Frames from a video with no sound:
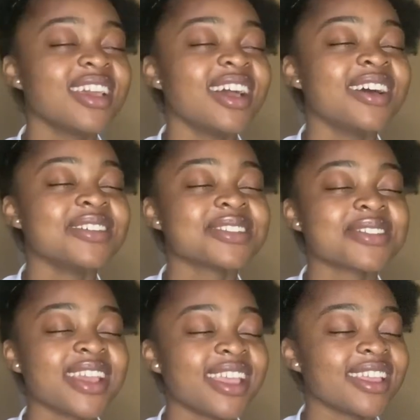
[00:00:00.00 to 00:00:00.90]
I was
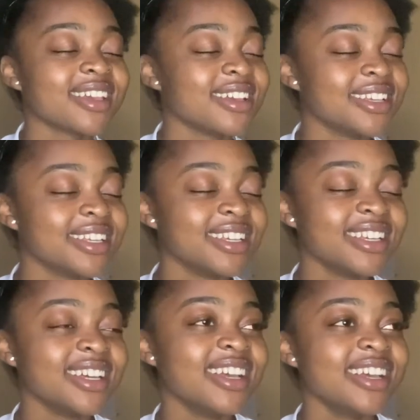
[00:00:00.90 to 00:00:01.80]
crying,
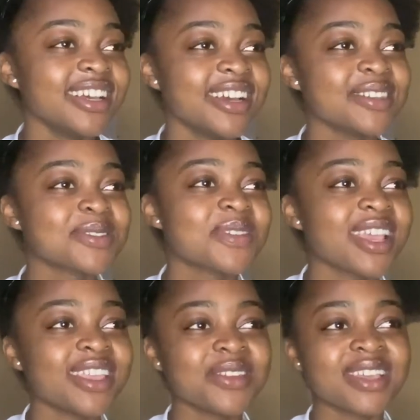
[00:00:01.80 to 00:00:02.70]

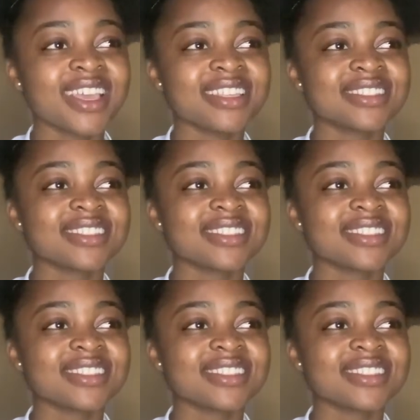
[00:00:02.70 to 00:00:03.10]
you guys.